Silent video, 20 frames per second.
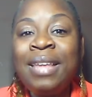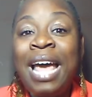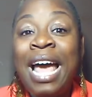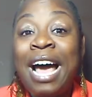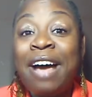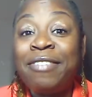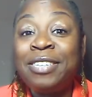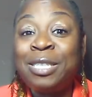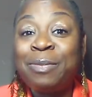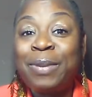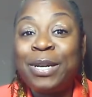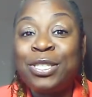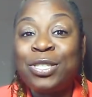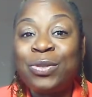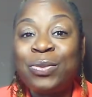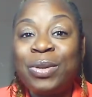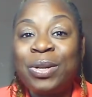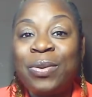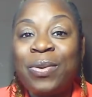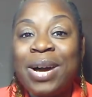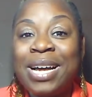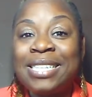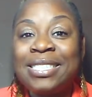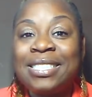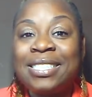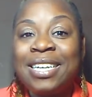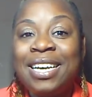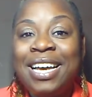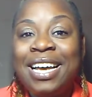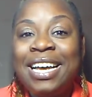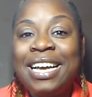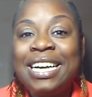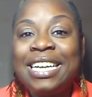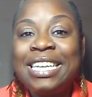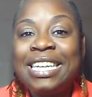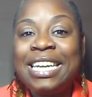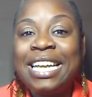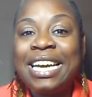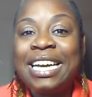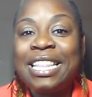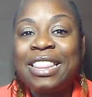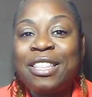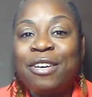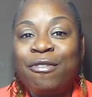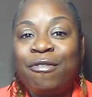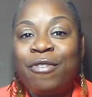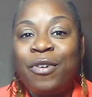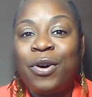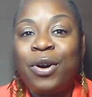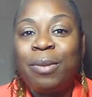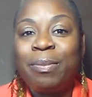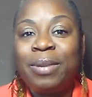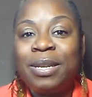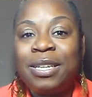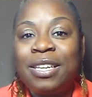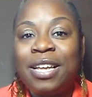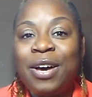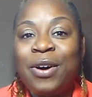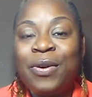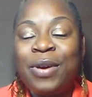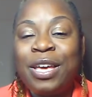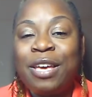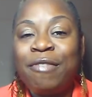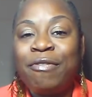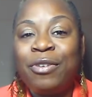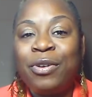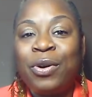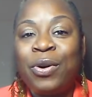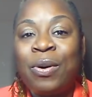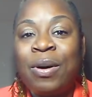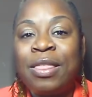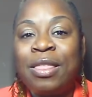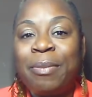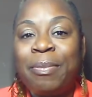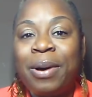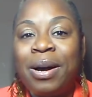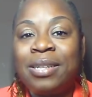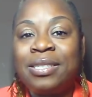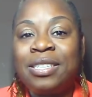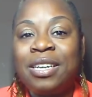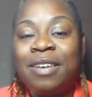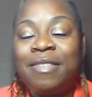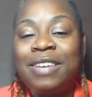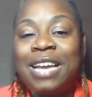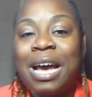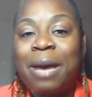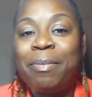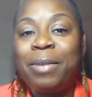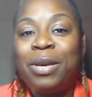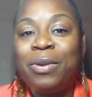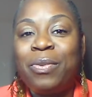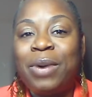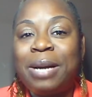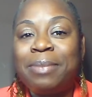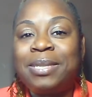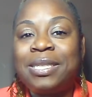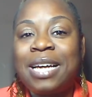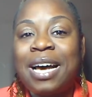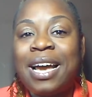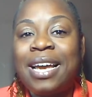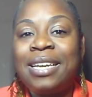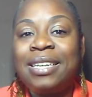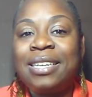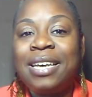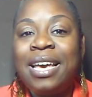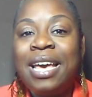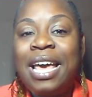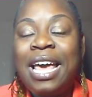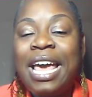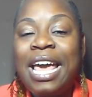Have a special request? Click the form below if you're on the bossof.me website.